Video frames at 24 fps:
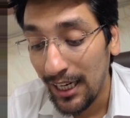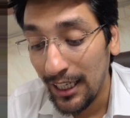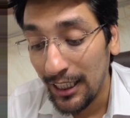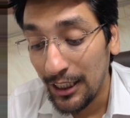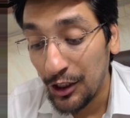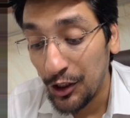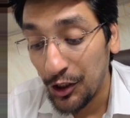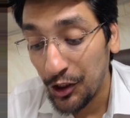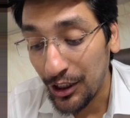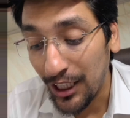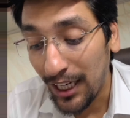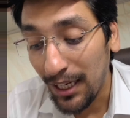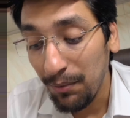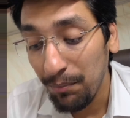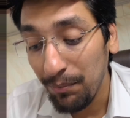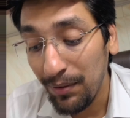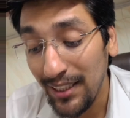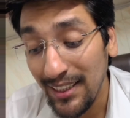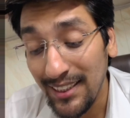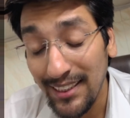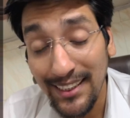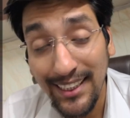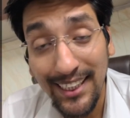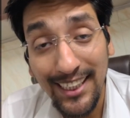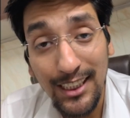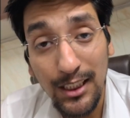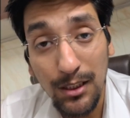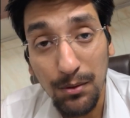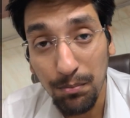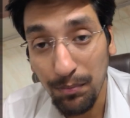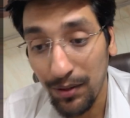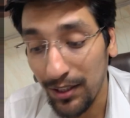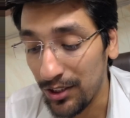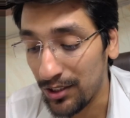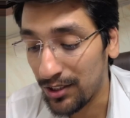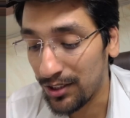shall be 6
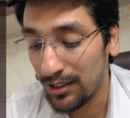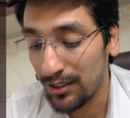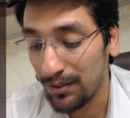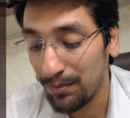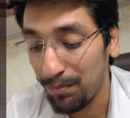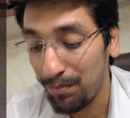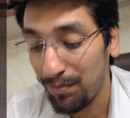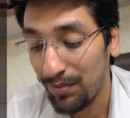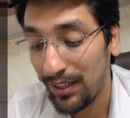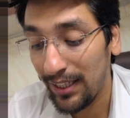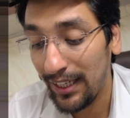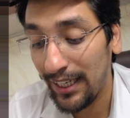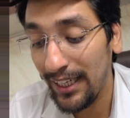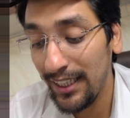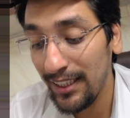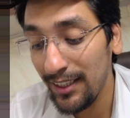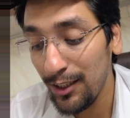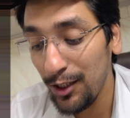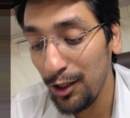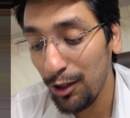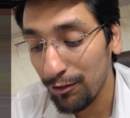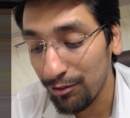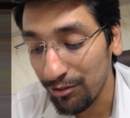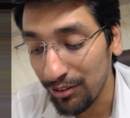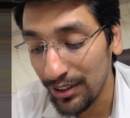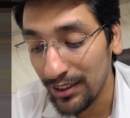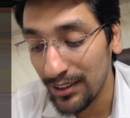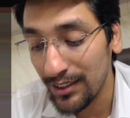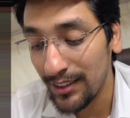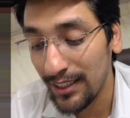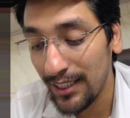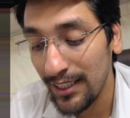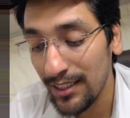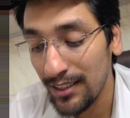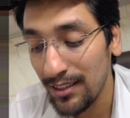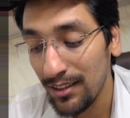months in the
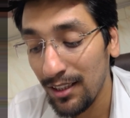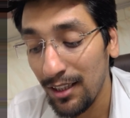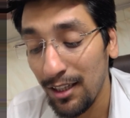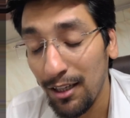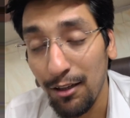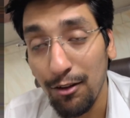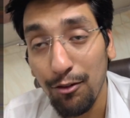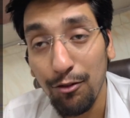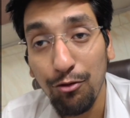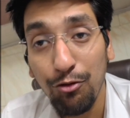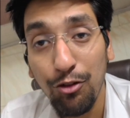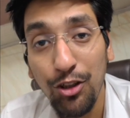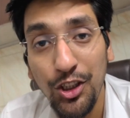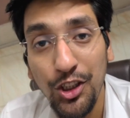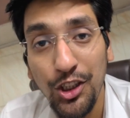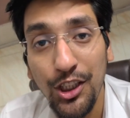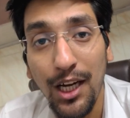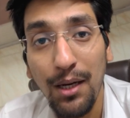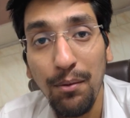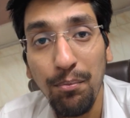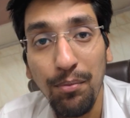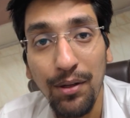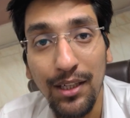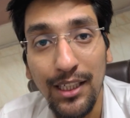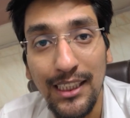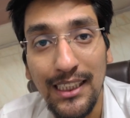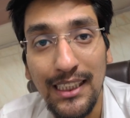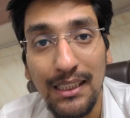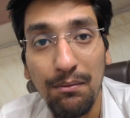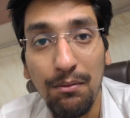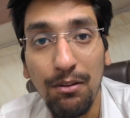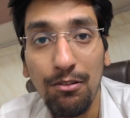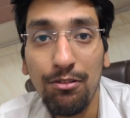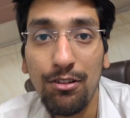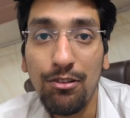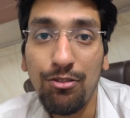offences which are
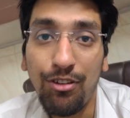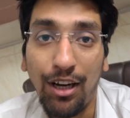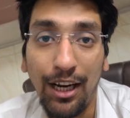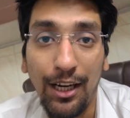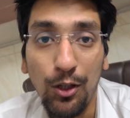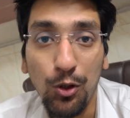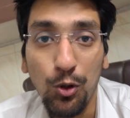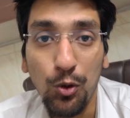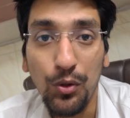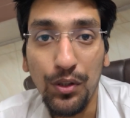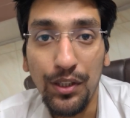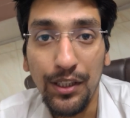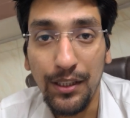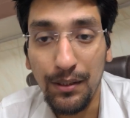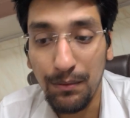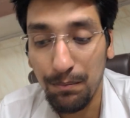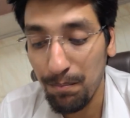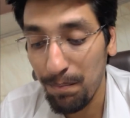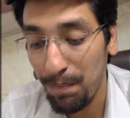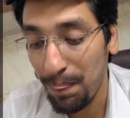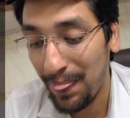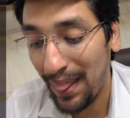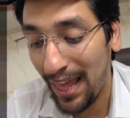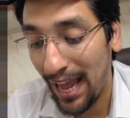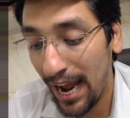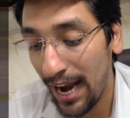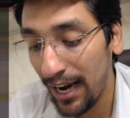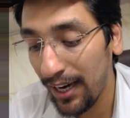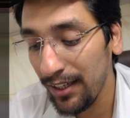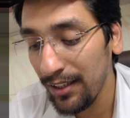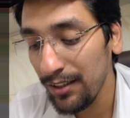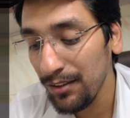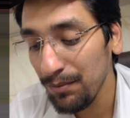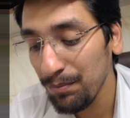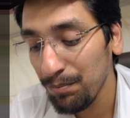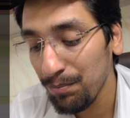punishable with fine only,
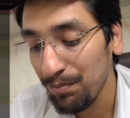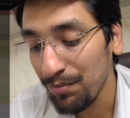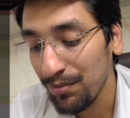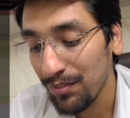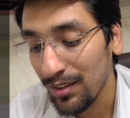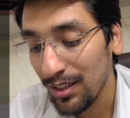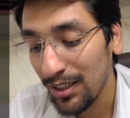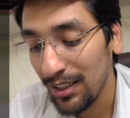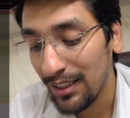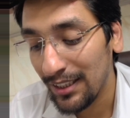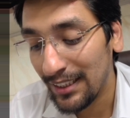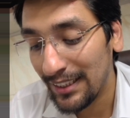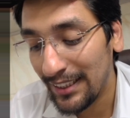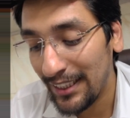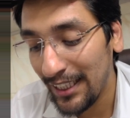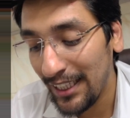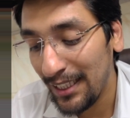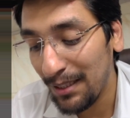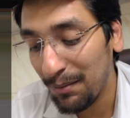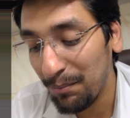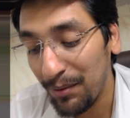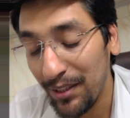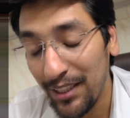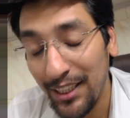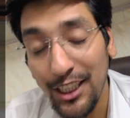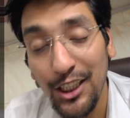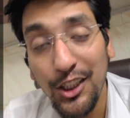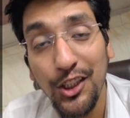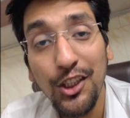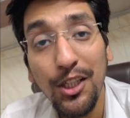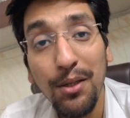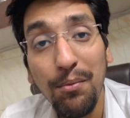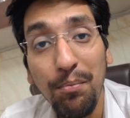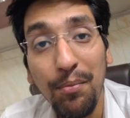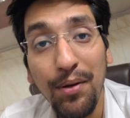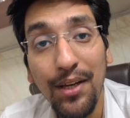and the
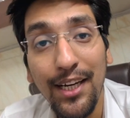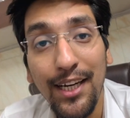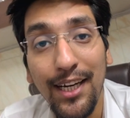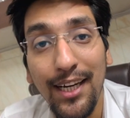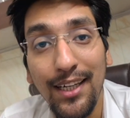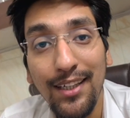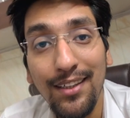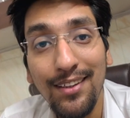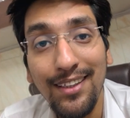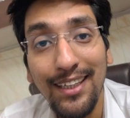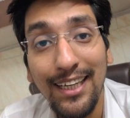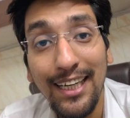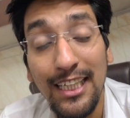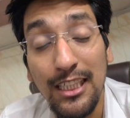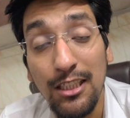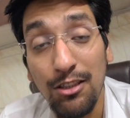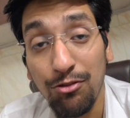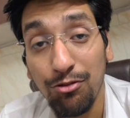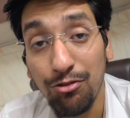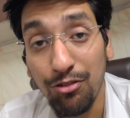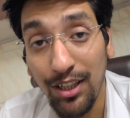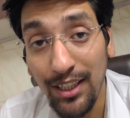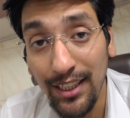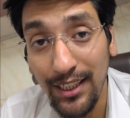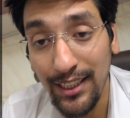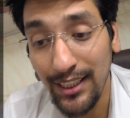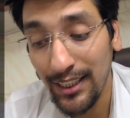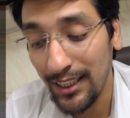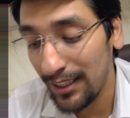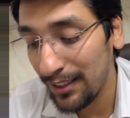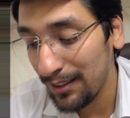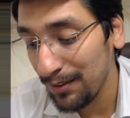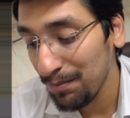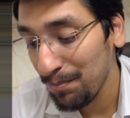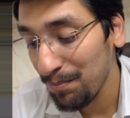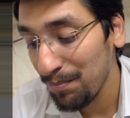limitation period is 1
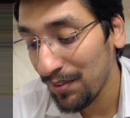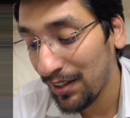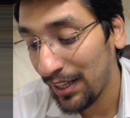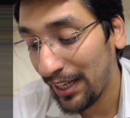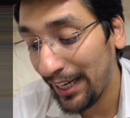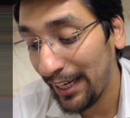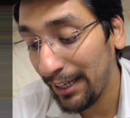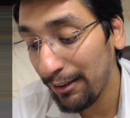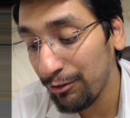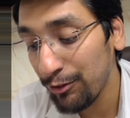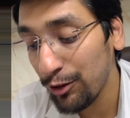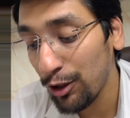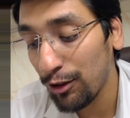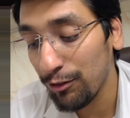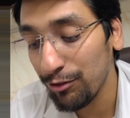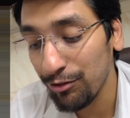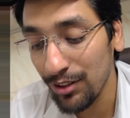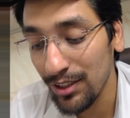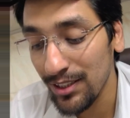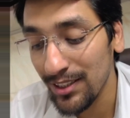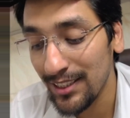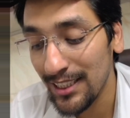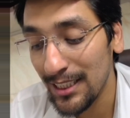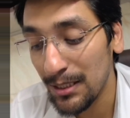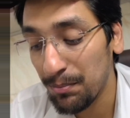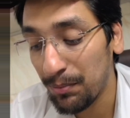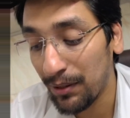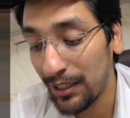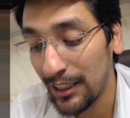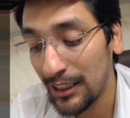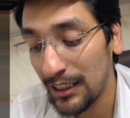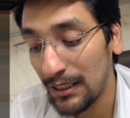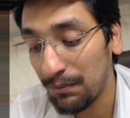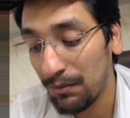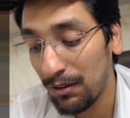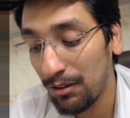year if the offence is
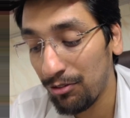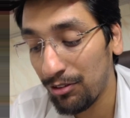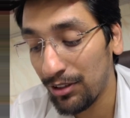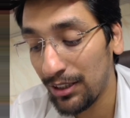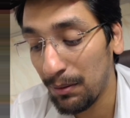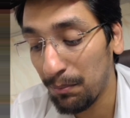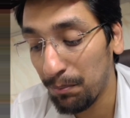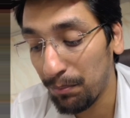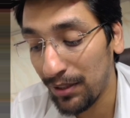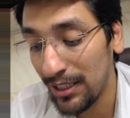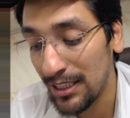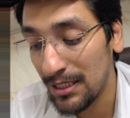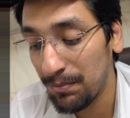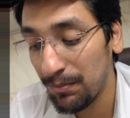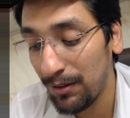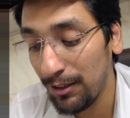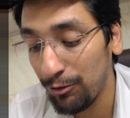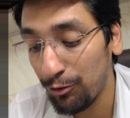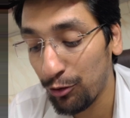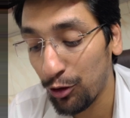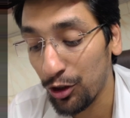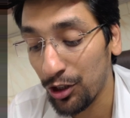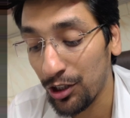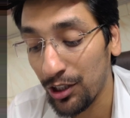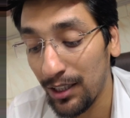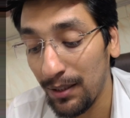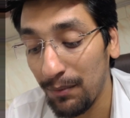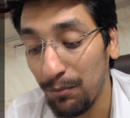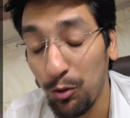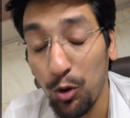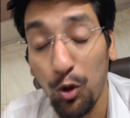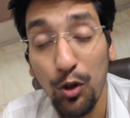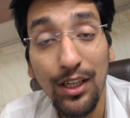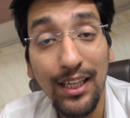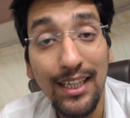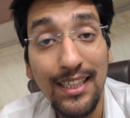punishable with imprisonment for term
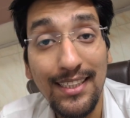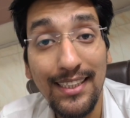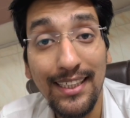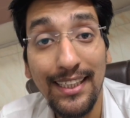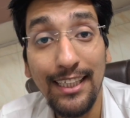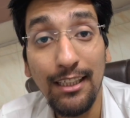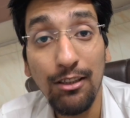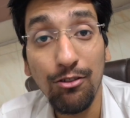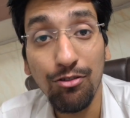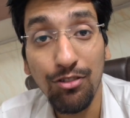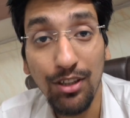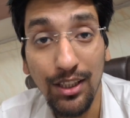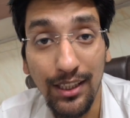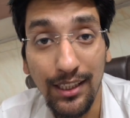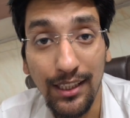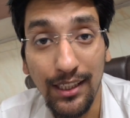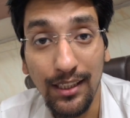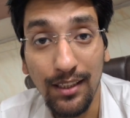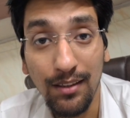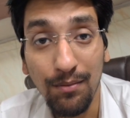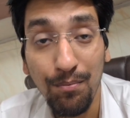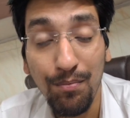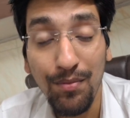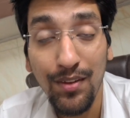not exceeding 1 year.